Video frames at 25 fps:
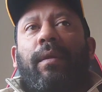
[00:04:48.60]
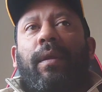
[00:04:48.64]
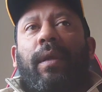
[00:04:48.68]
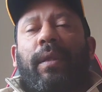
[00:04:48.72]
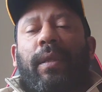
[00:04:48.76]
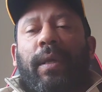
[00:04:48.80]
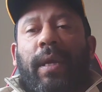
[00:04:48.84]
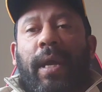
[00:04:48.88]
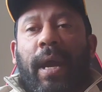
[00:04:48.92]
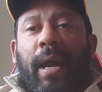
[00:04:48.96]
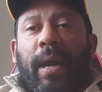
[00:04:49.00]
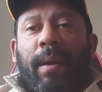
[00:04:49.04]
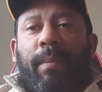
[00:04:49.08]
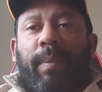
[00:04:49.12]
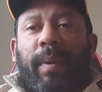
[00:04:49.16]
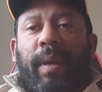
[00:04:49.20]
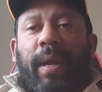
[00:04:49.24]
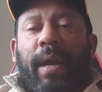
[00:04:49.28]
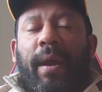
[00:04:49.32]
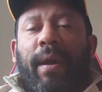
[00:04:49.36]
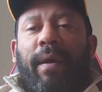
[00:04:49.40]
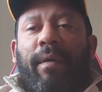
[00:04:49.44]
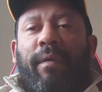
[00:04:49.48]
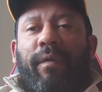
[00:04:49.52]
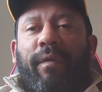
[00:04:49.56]
that the
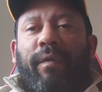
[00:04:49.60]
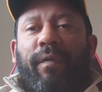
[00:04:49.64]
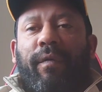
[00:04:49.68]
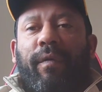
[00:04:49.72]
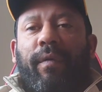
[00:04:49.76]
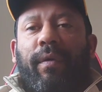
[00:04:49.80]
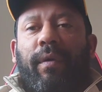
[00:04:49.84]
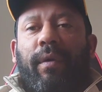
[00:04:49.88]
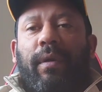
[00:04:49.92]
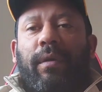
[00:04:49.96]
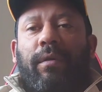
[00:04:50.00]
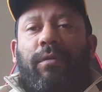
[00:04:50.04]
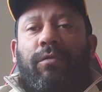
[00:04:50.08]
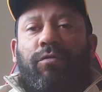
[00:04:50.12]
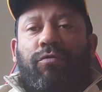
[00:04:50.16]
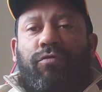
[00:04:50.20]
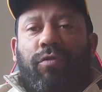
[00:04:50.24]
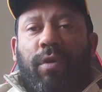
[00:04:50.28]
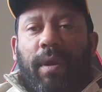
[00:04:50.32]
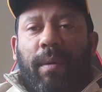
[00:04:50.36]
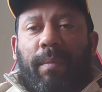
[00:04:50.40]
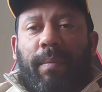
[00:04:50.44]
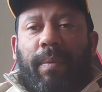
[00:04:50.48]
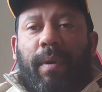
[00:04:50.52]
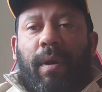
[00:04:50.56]
IBF
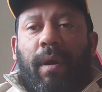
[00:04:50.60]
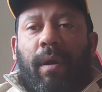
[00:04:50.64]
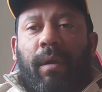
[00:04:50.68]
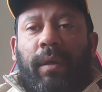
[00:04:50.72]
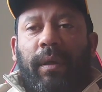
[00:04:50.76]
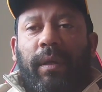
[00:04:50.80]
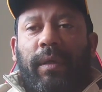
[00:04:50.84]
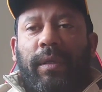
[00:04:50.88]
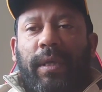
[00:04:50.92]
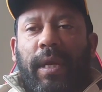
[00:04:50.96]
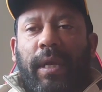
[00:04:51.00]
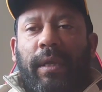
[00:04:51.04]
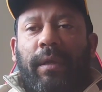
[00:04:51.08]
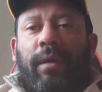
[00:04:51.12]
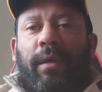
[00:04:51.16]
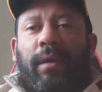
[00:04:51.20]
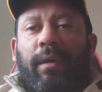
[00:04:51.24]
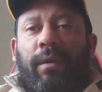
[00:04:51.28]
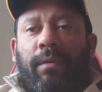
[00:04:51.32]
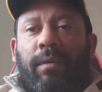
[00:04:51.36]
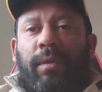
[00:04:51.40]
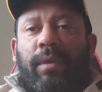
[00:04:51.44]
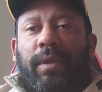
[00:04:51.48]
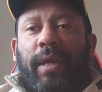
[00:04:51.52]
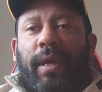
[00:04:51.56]
strip Alexander
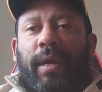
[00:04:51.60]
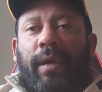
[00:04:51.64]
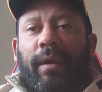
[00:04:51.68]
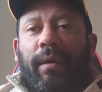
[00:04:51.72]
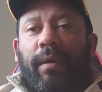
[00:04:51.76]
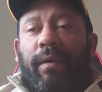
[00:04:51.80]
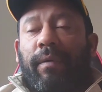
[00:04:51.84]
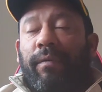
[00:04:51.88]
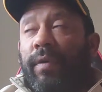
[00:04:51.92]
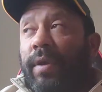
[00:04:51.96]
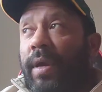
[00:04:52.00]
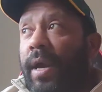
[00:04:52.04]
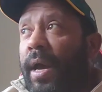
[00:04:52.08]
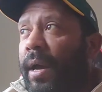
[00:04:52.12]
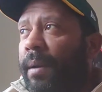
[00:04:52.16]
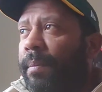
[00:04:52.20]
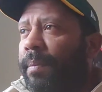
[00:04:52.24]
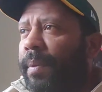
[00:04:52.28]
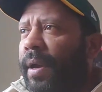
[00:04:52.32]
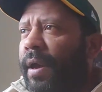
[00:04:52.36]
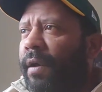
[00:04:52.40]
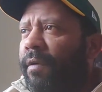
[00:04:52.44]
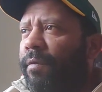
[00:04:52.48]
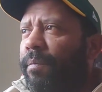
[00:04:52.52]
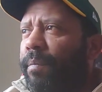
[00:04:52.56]
Usyk of the
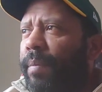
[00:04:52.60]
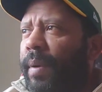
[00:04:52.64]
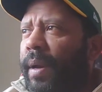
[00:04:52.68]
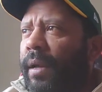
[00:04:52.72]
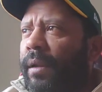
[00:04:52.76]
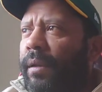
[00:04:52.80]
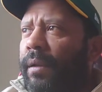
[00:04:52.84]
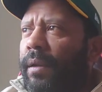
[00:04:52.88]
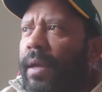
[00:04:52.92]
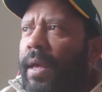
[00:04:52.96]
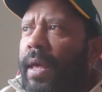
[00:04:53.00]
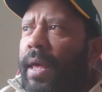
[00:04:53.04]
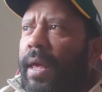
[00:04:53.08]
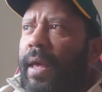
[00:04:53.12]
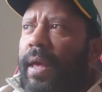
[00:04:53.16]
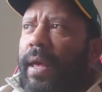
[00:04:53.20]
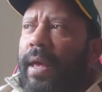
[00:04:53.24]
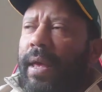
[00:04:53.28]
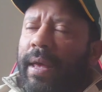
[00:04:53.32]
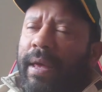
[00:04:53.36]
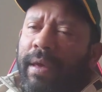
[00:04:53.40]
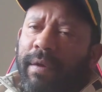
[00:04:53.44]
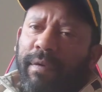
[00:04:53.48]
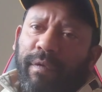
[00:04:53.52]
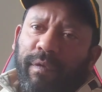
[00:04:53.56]
IBF belt
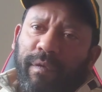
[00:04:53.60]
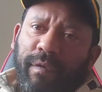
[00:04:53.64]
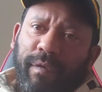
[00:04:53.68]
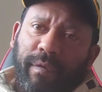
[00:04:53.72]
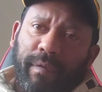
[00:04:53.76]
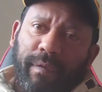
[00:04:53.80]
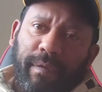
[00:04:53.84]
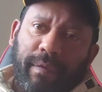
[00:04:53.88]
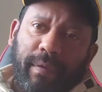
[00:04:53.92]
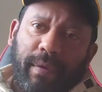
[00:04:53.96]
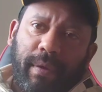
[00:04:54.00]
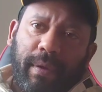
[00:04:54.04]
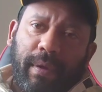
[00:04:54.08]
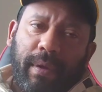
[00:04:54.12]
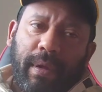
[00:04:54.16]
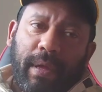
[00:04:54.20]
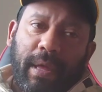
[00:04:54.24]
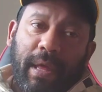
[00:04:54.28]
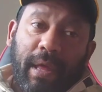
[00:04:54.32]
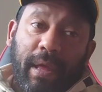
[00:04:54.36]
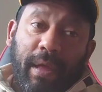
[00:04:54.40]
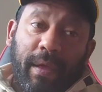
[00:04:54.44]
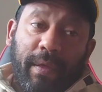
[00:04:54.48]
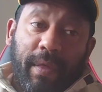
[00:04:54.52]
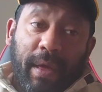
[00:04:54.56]
if
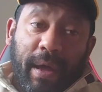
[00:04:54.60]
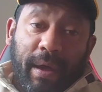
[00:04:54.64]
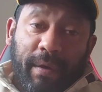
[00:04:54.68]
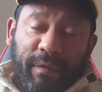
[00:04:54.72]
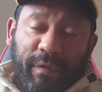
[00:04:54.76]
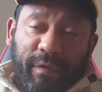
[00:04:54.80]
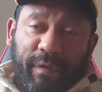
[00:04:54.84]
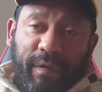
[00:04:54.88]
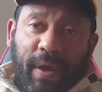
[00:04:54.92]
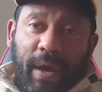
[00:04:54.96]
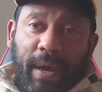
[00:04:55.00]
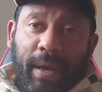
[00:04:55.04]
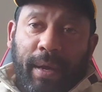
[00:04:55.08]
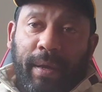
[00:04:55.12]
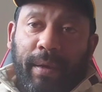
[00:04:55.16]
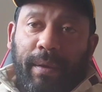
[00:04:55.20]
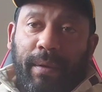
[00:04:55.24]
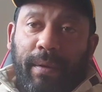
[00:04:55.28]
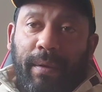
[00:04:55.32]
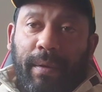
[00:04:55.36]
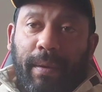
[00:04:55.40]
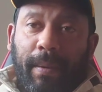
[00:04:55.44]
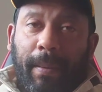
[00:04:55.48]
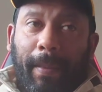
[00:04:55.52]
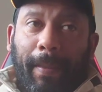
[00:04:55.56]
that fight
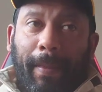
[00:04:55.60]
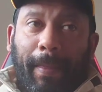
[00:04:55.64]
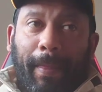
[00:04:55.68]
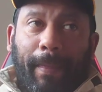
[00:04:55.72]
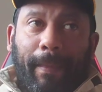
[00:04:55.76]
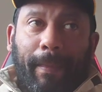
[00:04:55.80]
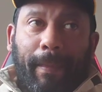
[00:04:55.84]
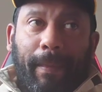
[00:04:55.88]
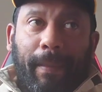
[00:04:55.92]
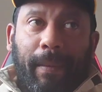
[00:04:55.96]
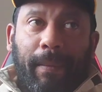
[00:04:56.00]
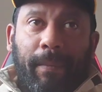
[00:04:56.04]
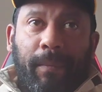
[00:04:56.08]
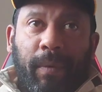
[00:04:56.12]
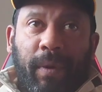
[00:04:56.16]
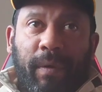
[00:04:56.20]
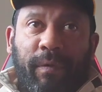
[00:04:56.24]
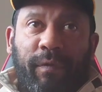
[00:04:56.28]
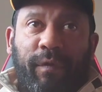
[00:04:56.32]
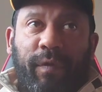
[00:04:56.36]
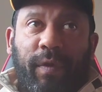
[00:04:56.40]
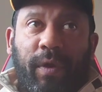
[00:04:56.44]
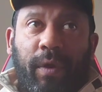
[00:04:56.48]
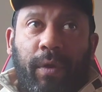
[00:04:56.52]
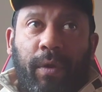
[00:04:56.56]

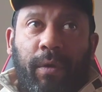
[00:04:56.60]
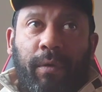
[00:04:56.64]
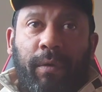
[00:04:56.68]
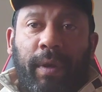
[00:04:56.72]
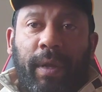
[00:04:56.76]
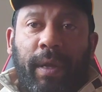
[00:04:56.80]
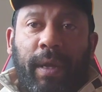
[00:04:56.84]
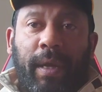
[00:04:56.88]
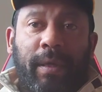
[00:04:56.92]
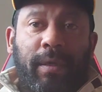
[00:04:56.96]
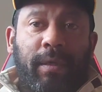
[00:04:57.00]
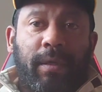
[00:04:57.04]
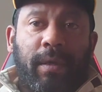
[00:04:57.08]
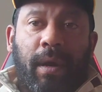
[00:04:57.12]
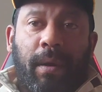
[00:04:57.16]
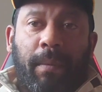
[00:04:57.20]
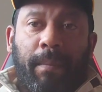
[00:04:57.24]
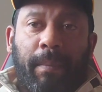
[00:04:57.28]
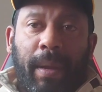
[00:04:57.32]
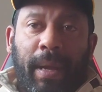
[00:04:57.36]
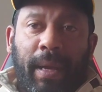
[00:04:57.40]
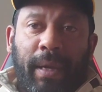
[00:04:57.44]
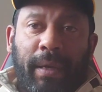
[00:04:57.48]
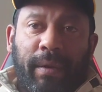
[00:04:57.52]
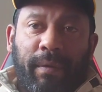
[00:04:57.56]
with Fury is
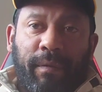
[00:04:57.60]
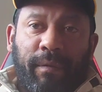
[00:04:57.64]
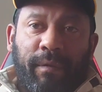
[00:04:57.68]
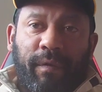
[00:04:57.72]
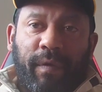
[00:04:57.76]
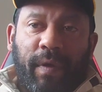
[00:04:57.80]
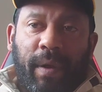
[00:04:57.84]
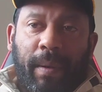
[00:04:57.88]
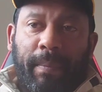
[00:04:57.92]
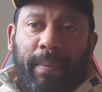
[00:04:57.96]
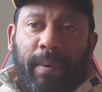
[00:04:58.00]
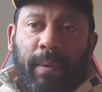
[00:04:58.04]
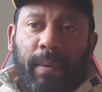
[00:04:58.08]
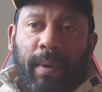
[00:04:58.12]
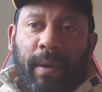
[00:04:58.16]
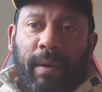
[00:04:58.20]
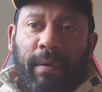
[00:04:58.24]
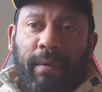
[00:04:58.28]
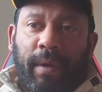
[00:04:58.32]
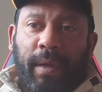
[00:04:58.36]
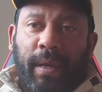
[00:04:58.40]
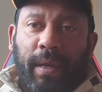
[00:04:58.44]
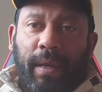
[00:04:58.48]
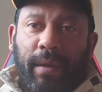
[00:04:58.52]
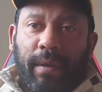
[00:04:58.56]
not made in
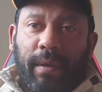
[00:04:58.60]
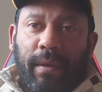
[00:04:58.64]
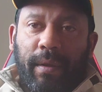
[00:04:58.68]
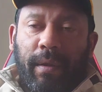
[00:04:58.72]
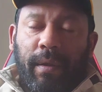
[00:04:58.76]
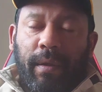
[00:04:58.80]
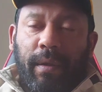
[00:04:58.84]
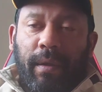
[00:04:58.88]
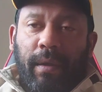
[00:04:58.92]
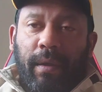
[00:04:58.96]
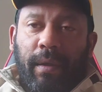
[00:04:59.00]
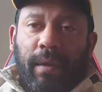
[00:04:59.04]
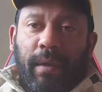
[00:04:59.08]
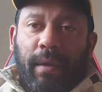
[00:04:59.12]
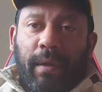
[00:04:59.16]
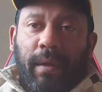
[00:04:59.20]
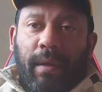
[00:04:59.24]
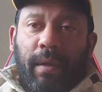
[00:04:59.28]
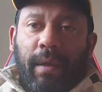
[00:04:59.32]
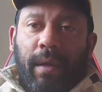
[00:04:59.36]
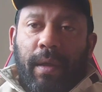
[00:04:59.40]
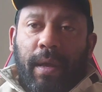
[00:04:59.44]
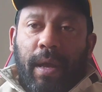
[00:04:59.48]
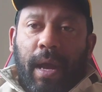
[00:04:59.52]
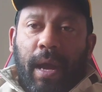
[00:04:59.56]
February.
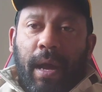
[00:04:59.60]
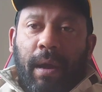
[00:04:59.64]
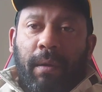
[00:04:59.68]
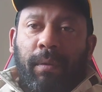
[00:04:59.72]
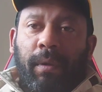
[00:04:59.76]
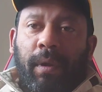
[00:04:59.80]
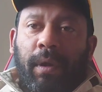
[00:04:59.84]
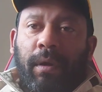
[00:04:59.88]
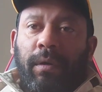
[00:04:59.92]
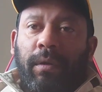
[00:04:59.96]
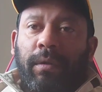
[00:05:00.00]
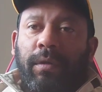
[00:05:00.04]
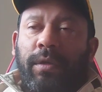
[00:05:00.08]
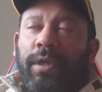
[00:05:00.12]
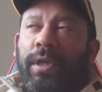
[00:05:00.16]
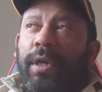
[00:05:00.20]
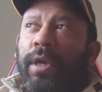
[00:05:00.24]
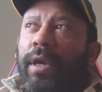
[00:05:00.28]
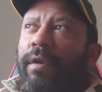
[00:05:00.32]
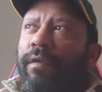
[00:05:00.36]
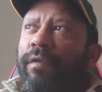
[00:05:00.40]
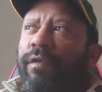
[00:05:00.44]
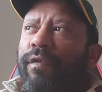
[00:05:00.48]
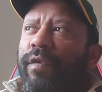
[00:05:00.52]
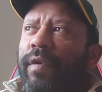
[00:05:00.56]
How long do
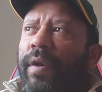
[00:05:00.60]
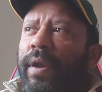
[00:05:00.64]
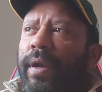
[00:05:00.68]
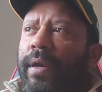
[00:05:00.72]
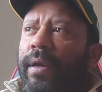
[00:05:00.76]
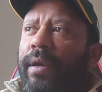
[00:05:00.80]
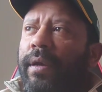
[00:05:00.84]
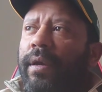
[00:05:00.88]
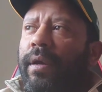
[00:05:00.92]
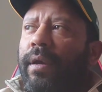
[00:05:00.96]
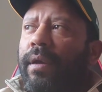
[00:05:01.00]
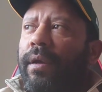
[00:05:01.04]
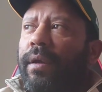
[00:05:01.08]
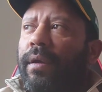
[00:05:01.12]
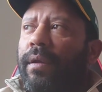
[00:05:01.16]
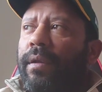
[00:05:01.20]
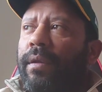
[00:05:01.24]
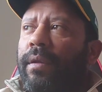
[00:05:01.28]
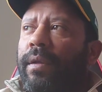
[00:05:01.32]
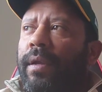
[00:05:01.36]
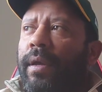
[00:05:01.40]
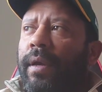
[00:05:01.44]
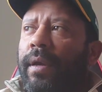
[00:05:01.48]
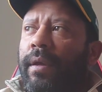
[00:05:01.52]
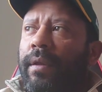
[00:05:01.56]
you think
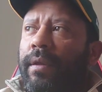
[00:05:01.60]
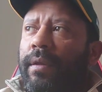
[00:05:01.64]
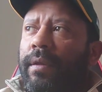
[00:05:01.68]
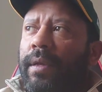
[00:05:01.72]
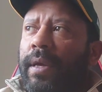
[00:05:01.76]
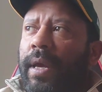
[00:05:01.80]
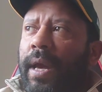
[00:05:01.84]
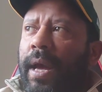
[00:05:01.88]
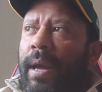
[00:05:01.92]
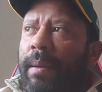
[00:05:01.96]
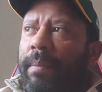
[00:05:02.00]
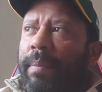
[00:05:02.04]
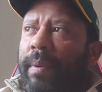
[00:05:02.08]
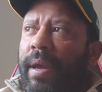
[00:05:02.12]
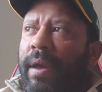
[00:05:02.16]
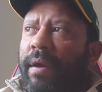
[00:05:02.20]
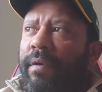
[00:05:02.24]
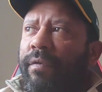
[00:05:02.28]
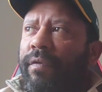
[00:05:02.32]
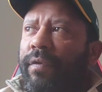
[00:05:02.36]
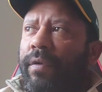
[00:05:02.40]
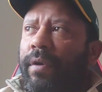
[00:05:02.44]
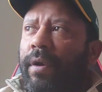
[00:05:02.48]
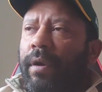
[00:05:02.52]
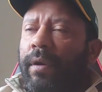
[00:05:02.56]
that the
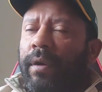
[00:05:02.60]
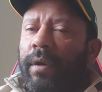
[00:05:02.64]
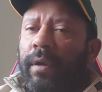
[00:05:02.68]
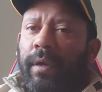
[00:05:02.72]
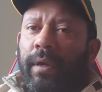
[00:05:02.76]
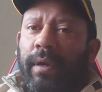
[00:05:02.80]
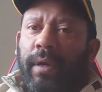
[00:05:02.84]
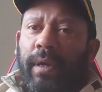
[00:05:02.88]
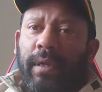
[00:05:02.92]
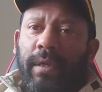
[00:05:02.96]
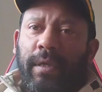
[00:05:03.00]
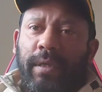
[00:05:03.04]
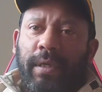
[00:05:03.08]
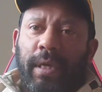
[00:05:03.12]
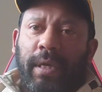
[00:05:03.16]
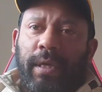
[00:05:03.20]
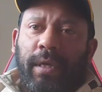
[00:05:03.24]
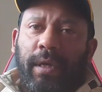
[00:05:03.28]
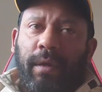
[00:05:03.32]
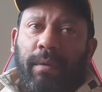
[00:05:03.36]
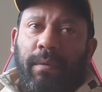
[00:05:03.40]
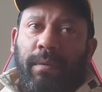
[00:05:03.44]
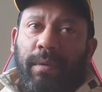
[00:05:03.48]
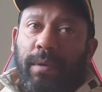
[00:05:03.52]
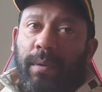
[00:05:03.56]
IBF are going to
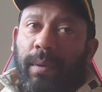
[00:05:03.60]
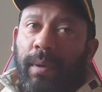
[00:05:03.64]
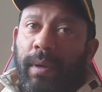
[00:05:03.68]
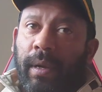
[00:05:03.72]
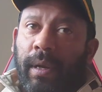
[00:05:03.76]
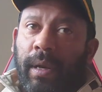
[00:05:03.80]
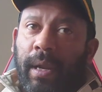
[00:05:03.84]
continue to